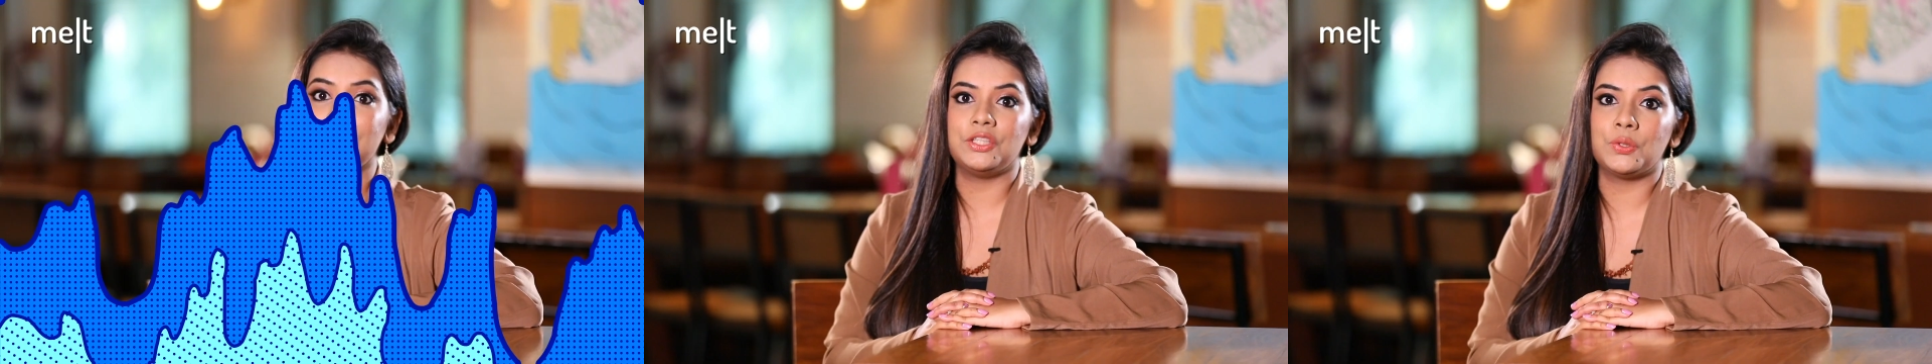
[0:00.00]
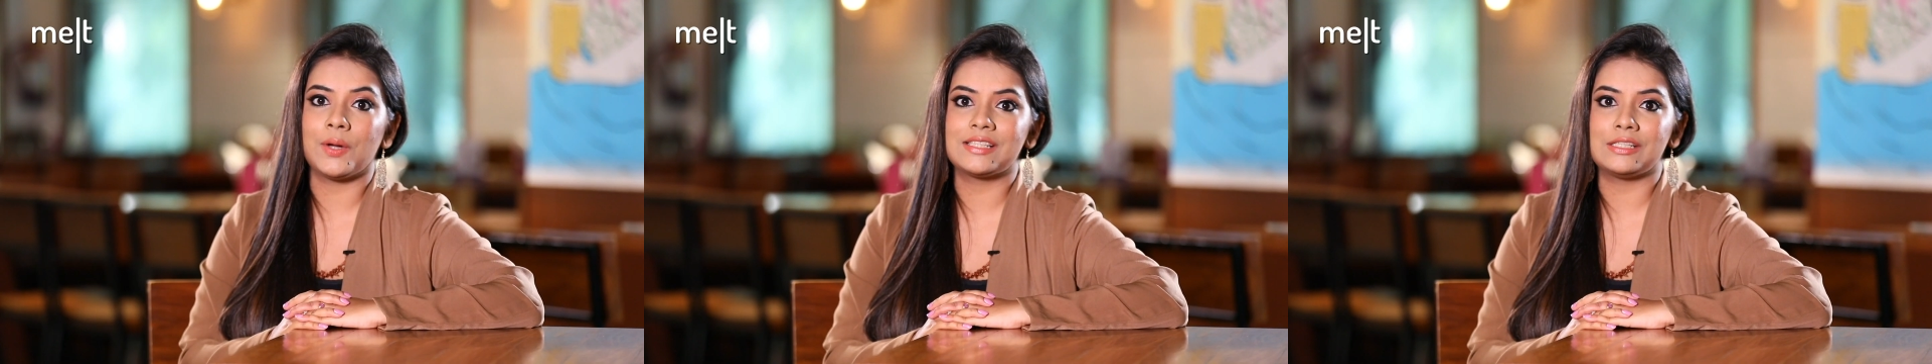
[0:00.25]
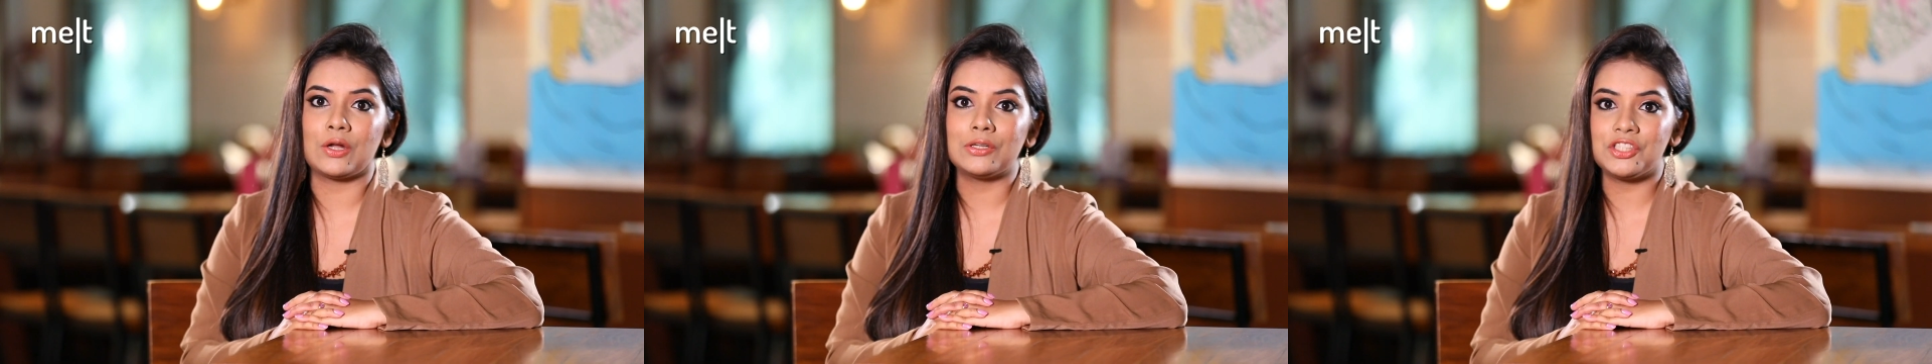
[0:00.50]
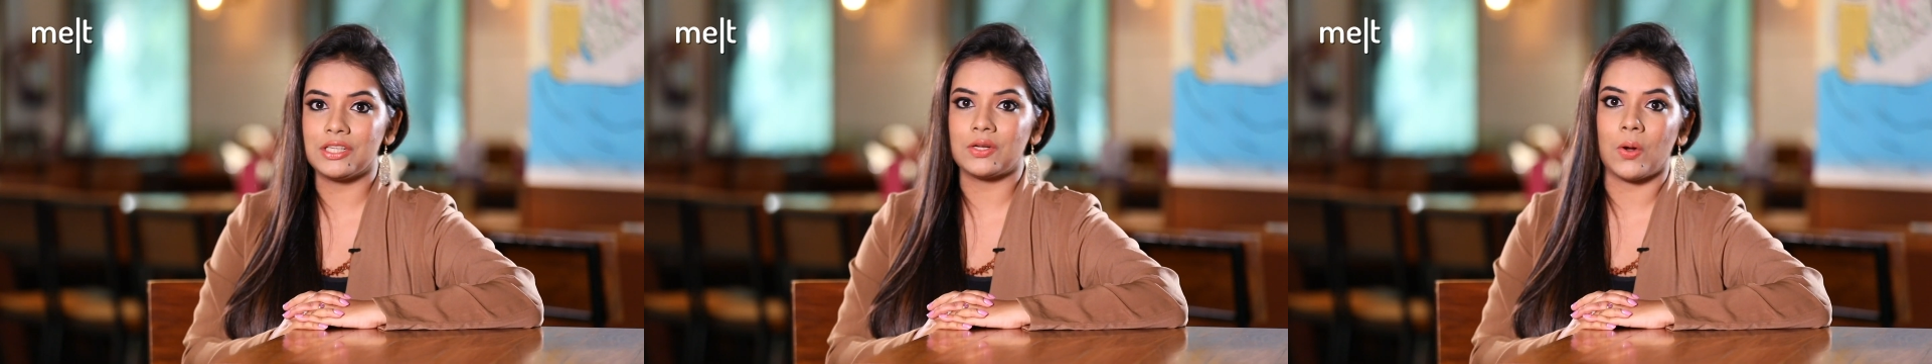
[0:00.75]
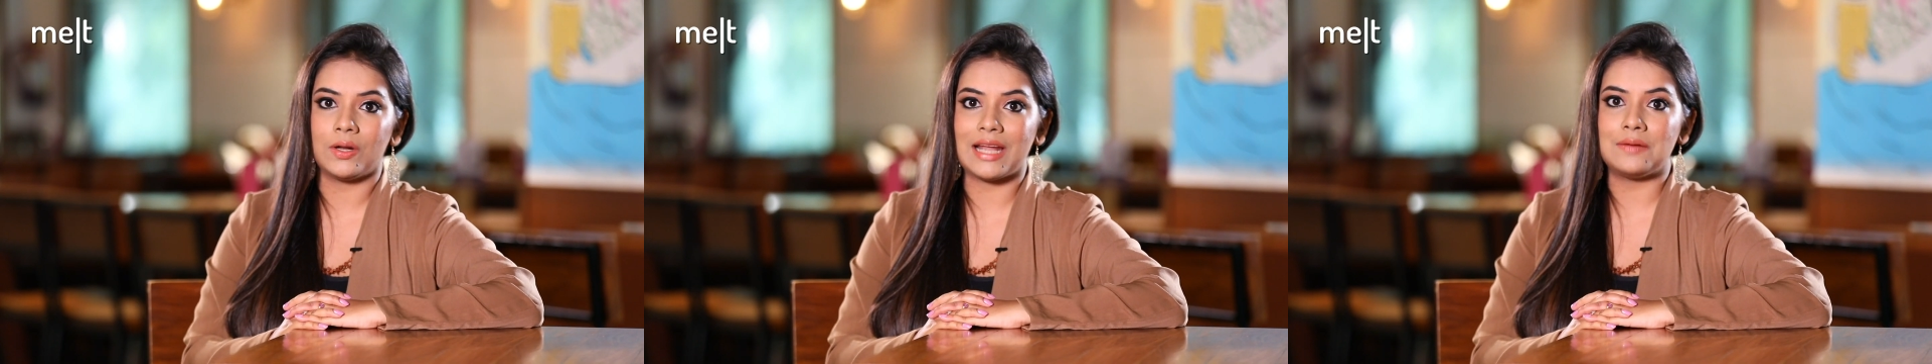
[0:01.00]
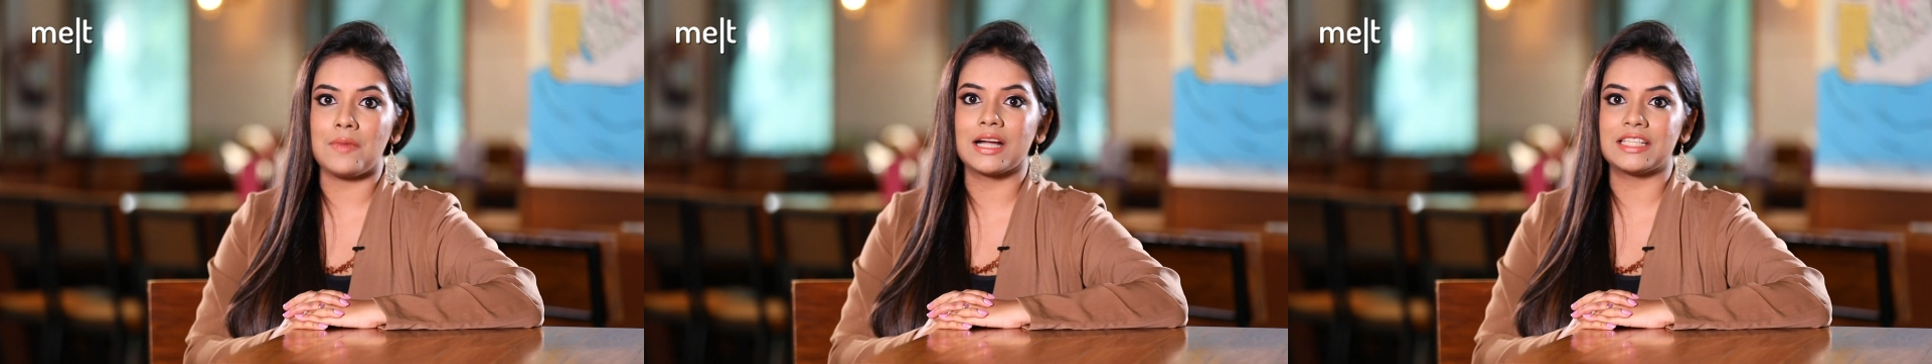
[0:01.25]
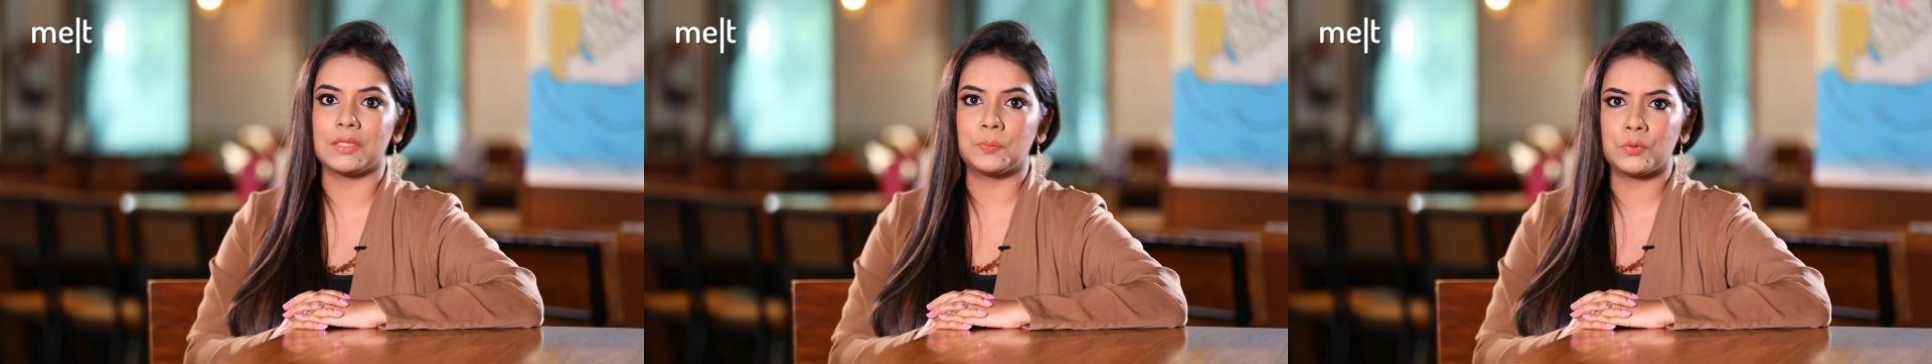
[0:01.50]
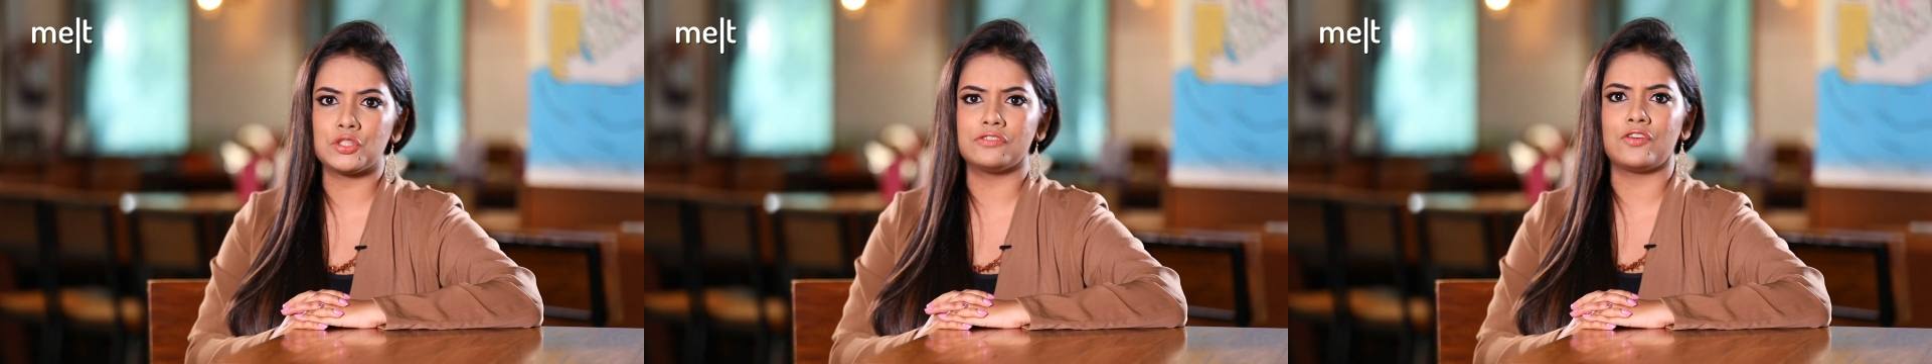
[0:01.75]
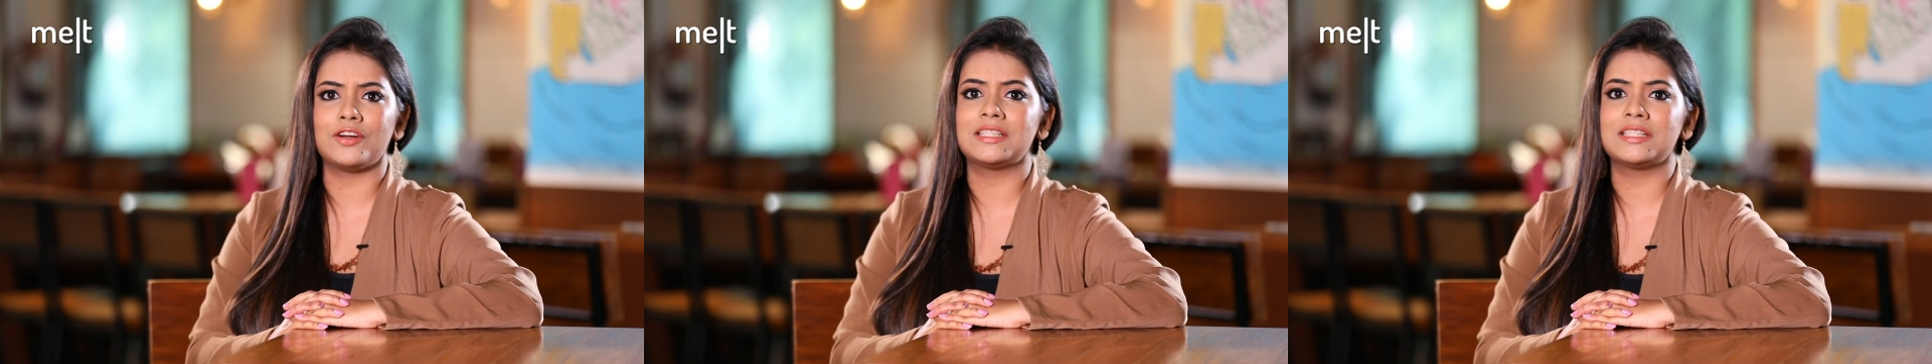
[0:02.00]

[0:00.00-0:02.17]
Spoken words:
in the US launched an online marketing push for